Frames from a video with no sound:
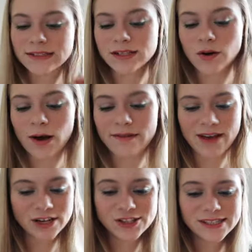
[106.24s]
so I've
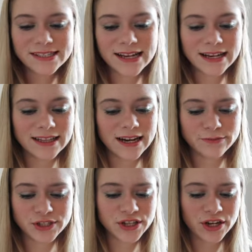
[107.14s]
actually decided that I'm
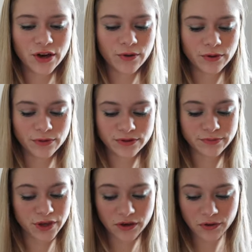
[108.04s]
just gonna go in with
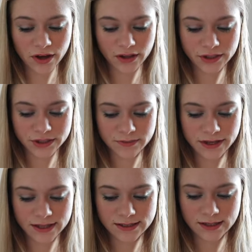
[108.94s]
some cute colors
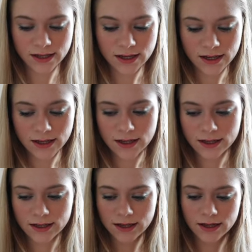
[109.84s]
because
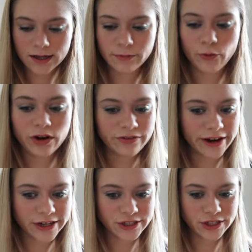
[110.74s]
what if it
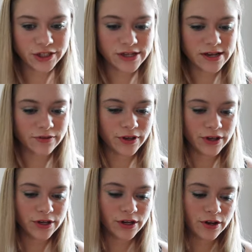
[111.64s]
actually turns out
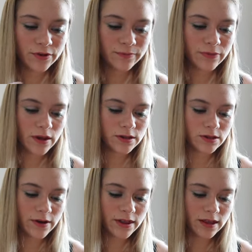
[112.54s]
good, you know?
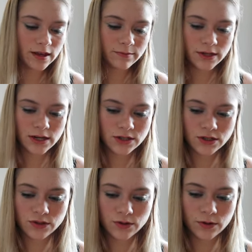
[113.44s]
So I think I'm gonna
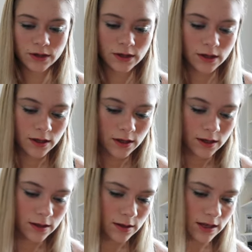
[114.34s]
do
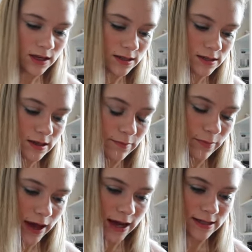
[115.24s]
these
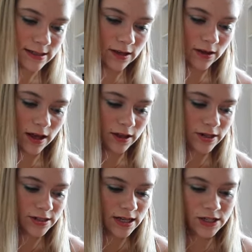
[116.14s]
pastel
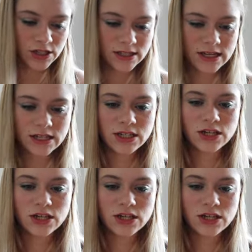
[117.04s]
colors, and she said to